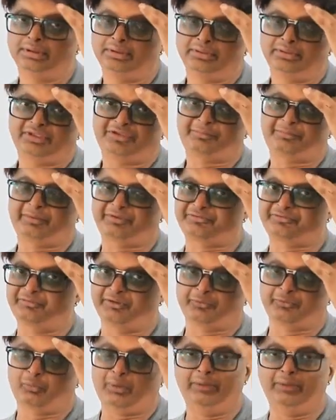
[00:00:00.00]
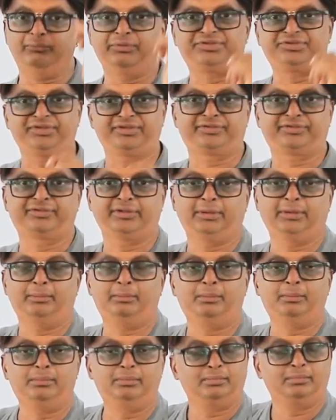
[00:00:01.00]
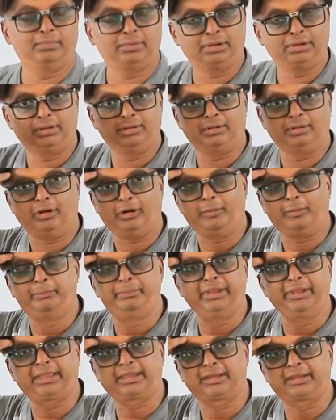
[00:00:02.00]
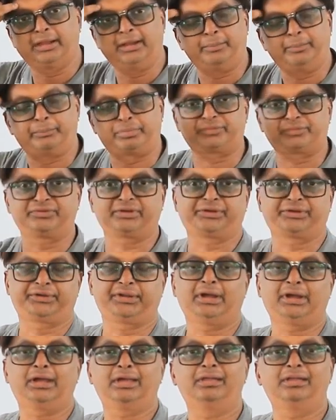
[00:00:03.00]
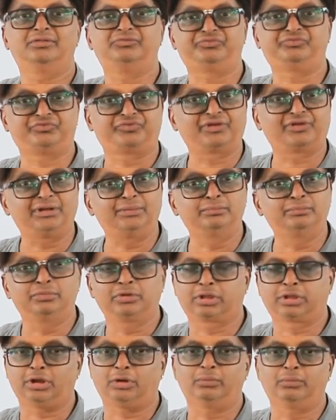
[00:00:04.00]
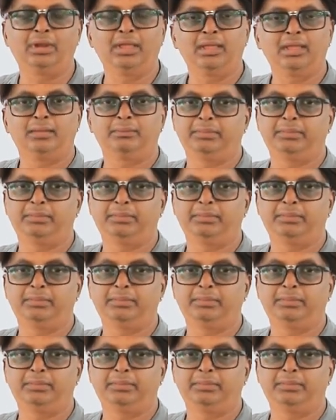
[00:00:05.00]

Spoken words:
specific one which is oblique projectile from ground,